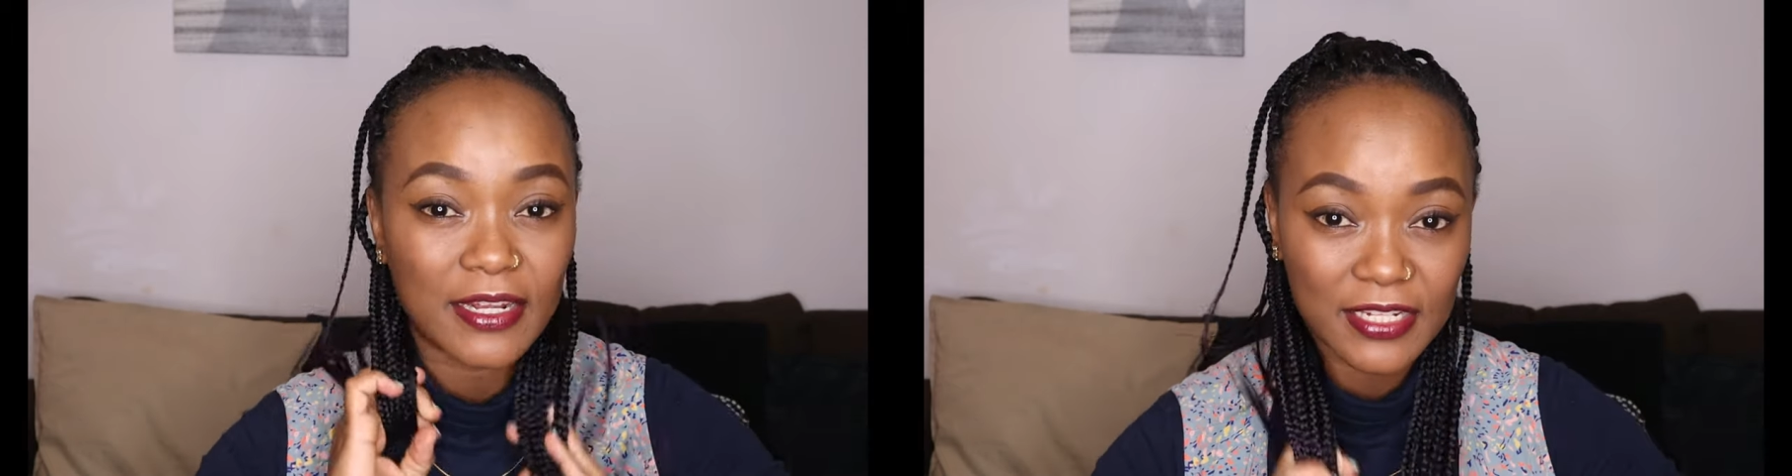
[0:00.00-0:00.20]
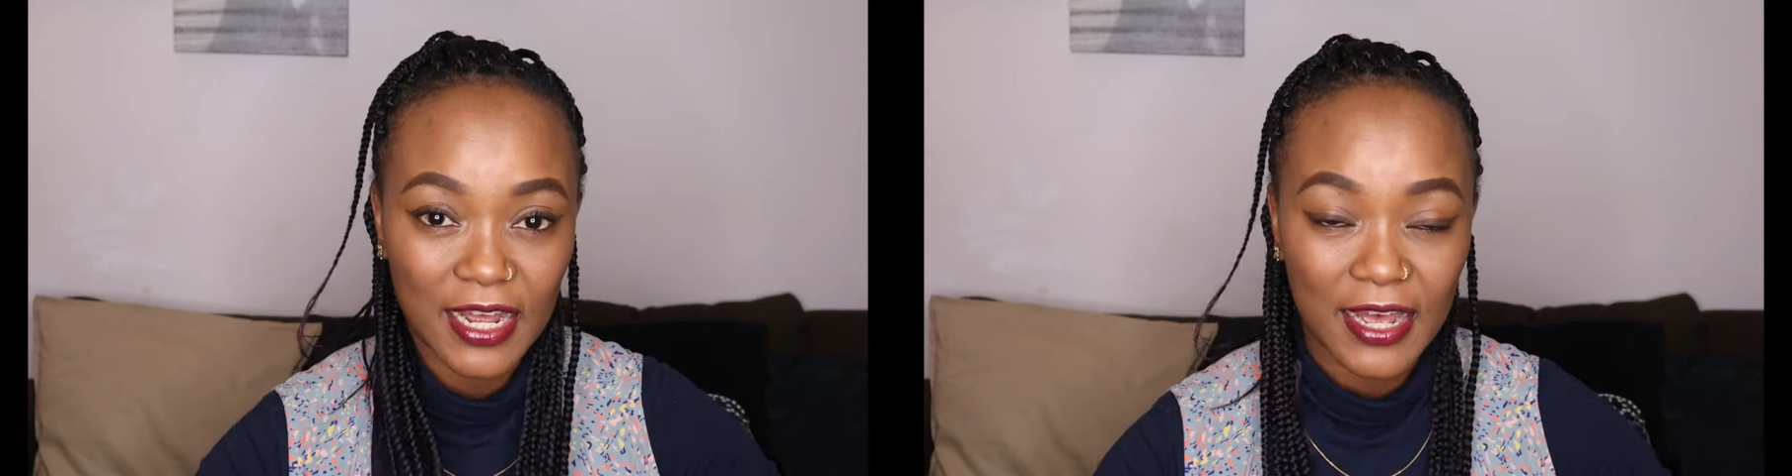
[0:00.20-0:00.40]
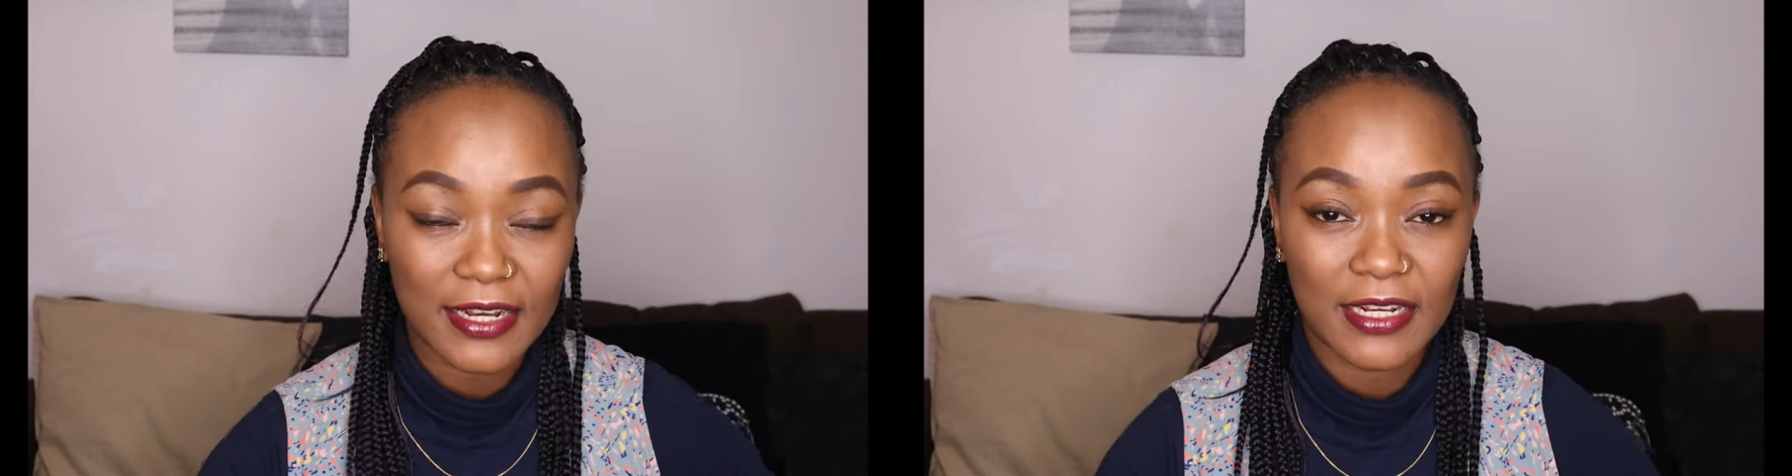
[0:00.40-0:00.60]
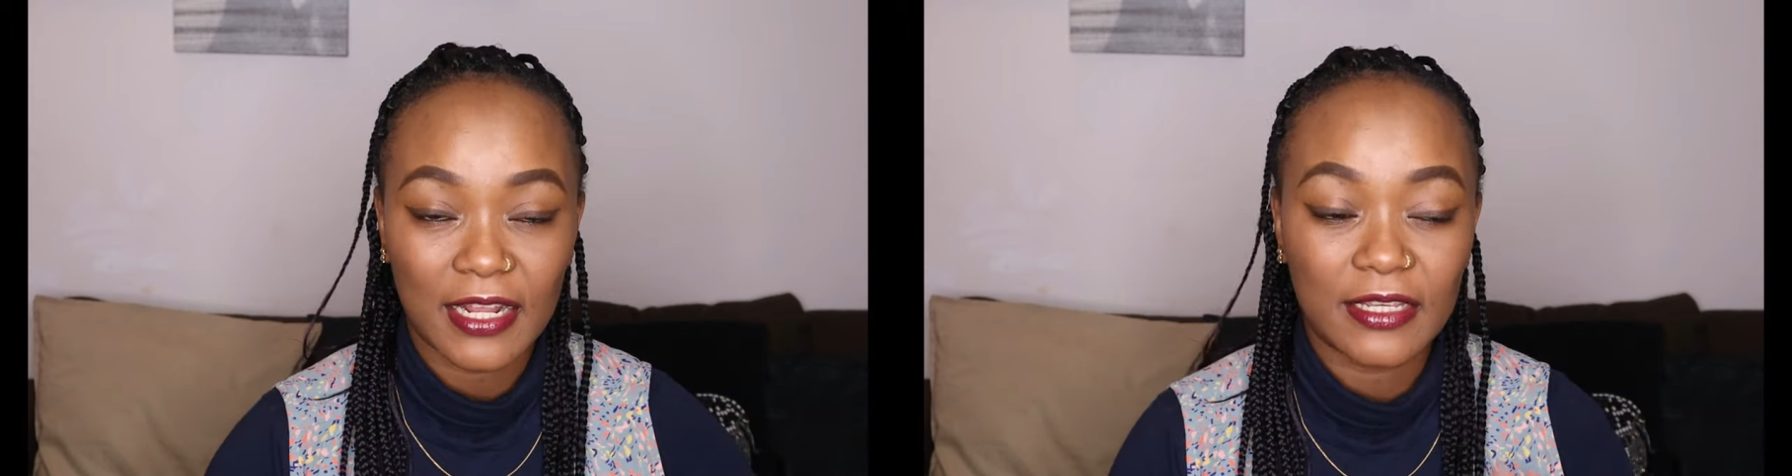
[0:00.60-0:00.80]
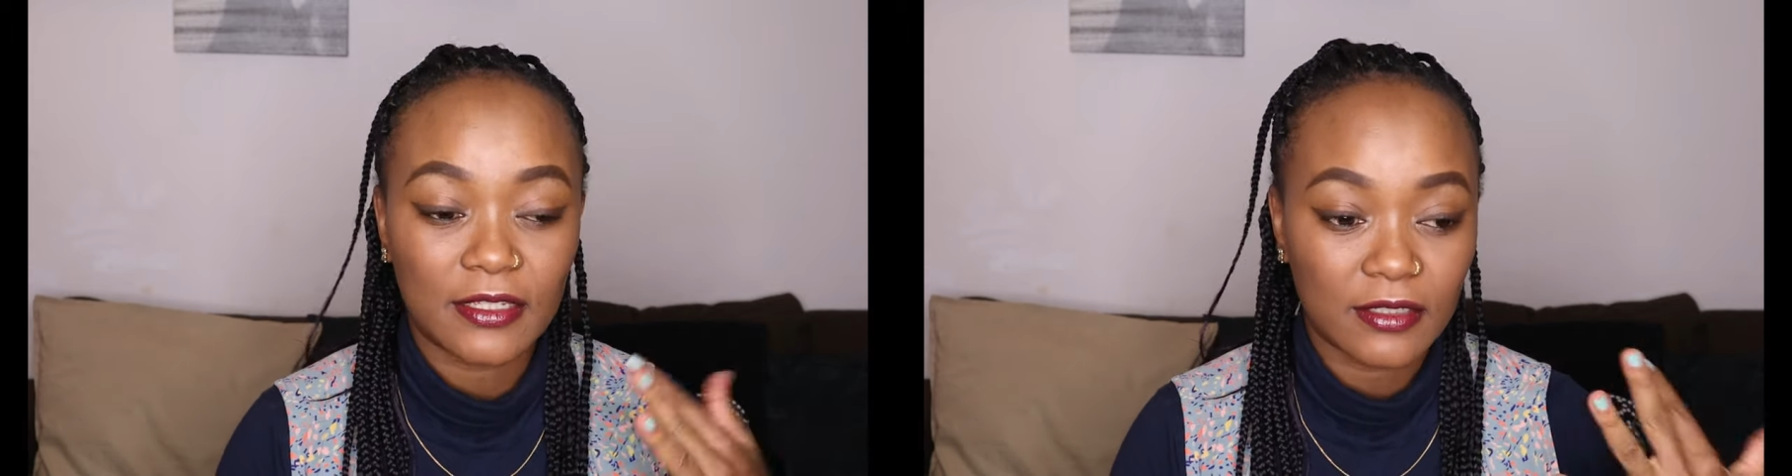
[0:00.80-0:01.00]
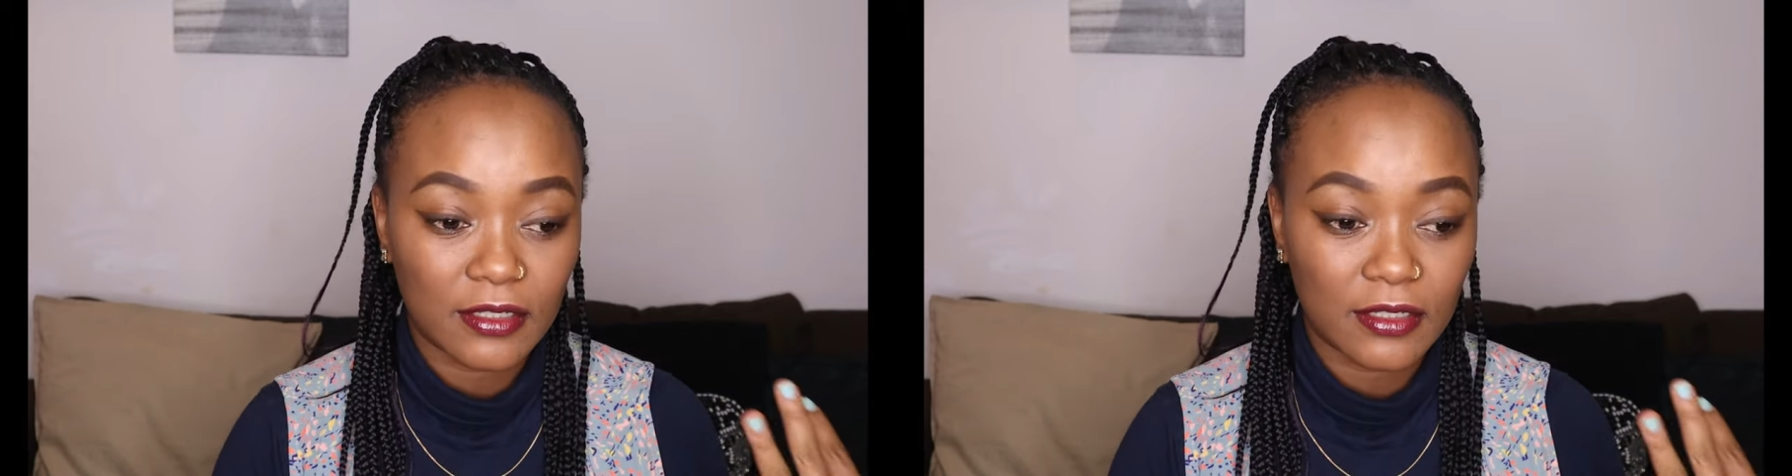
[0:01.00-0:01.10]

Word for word: at hand, like